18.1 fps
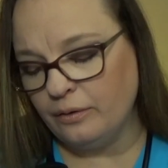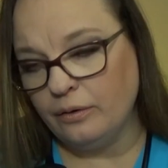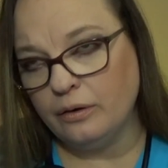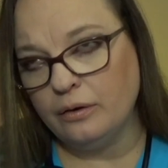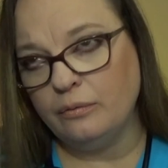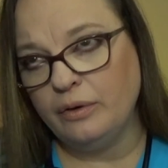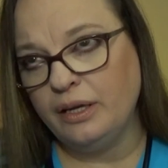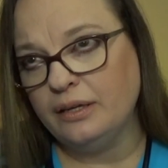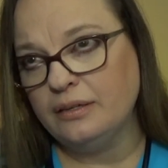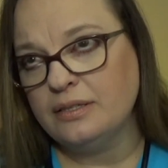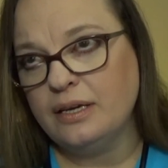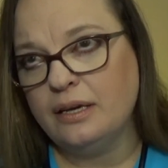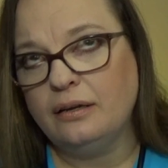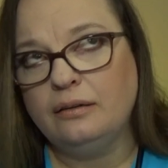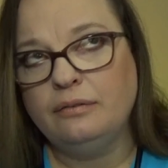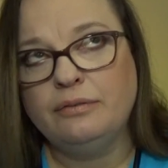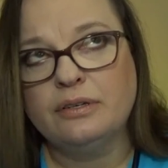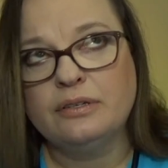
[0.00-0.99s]
or we can
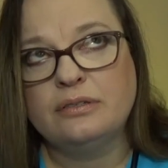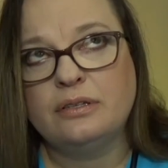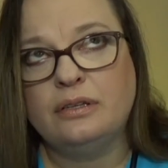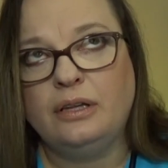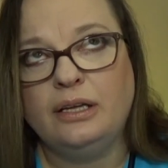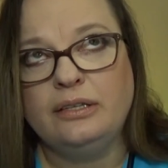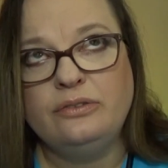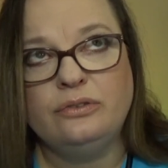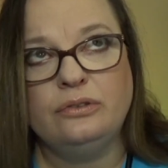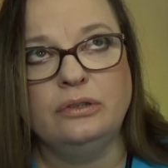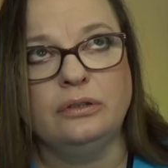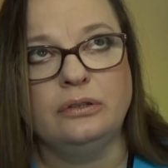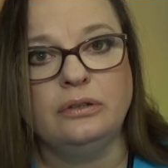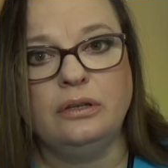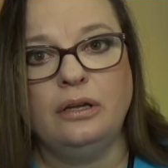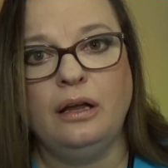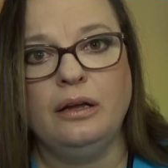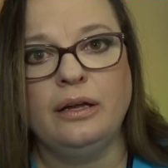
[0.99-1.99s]
tell if there's
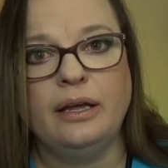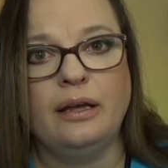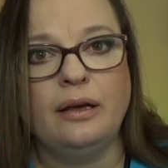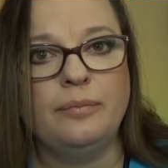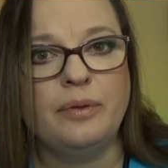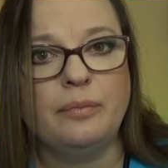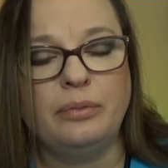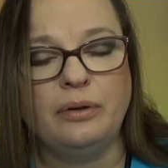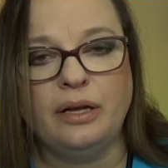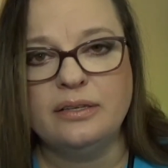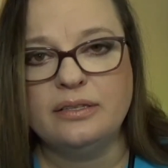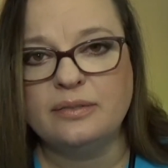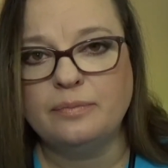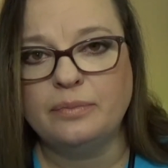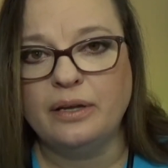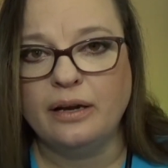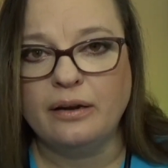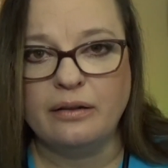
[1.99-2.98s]
cholesterol clogging up the
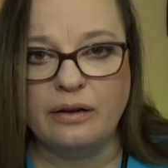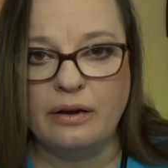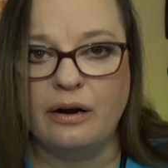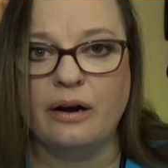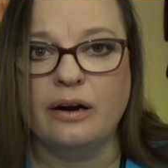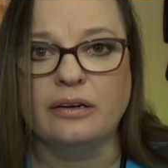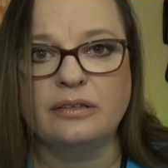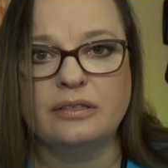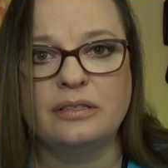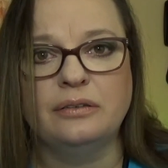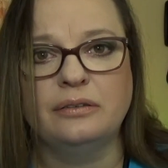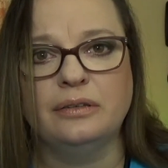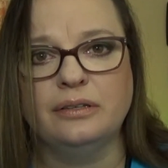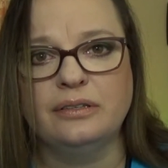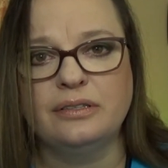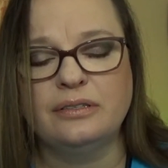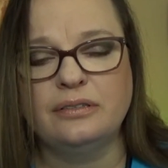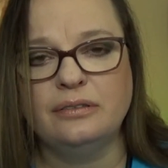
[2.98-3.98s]
blood supply to the heart.
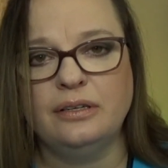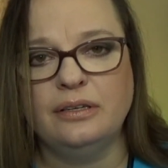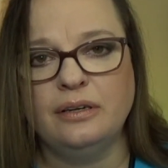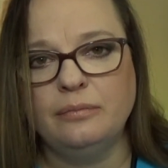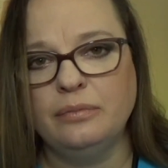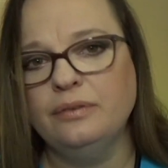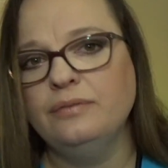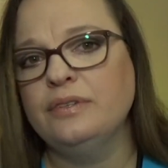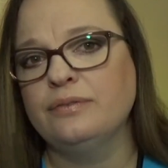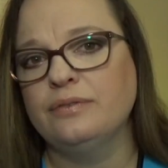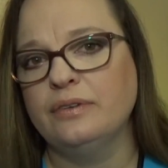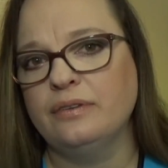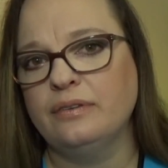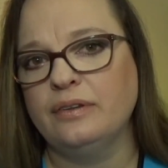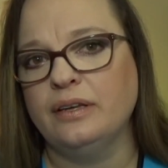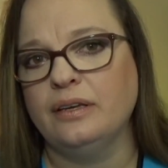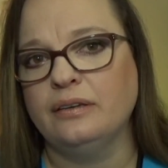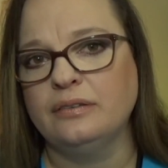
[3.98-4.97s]
So there's a number of
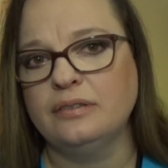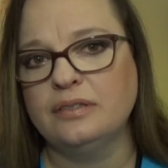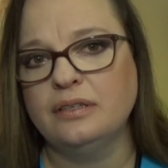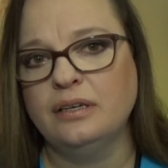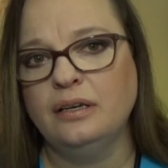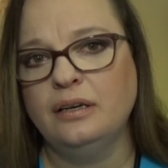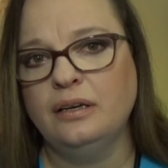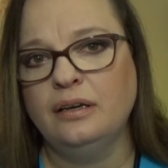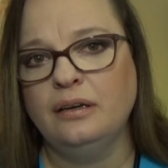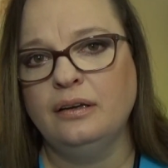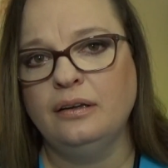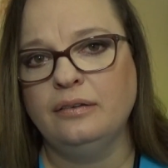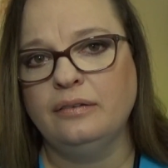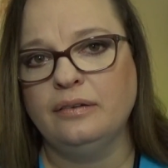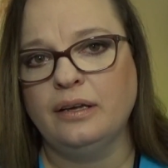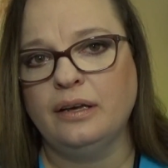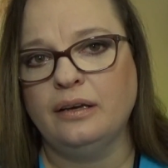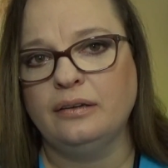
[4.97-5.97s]
different things
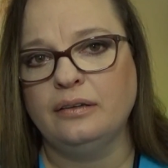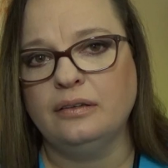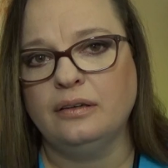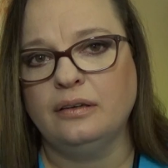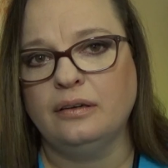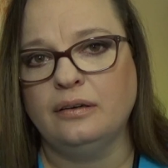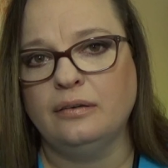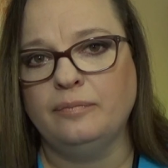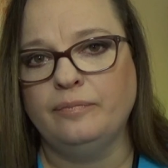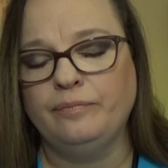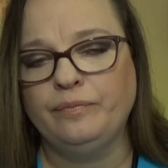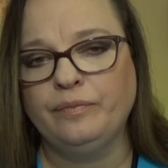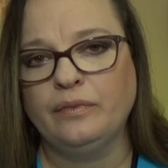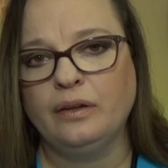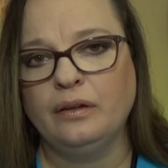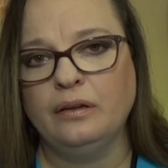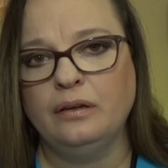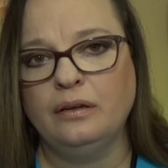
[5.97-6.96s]
that
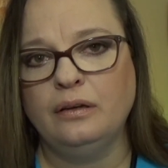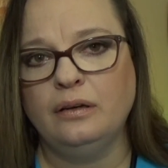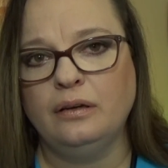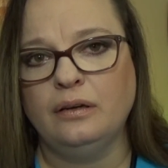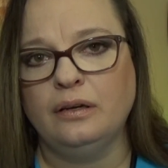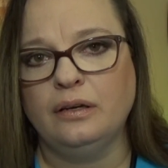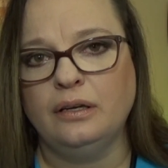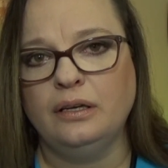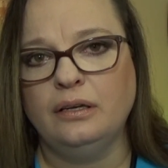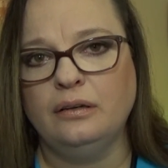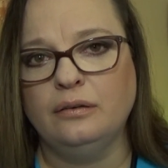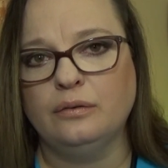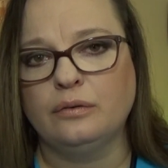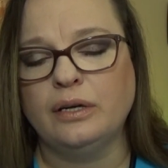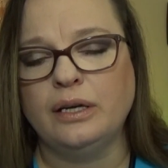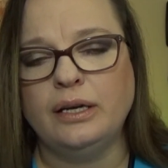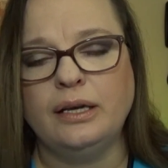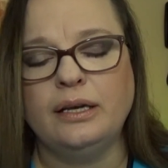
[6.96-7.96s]

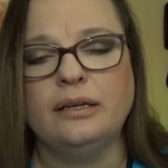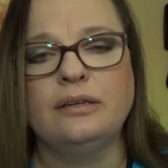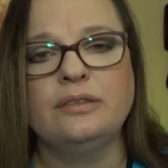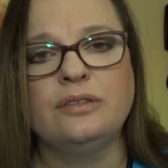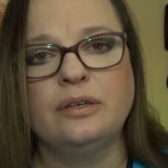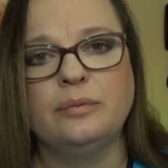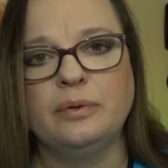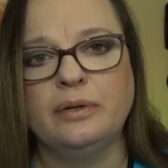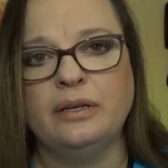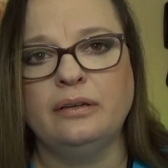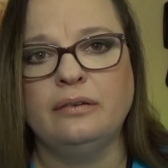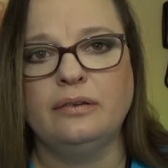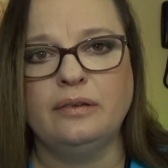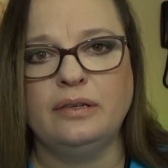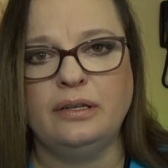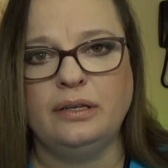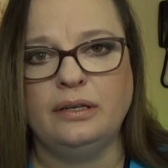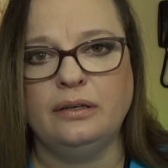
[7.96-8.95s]
reading and
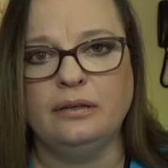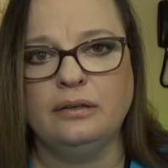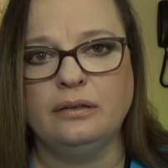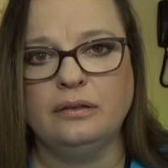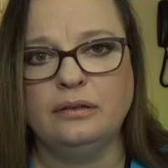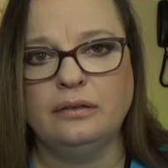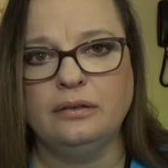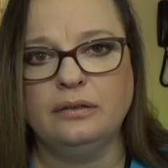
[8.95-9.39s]
interpreting the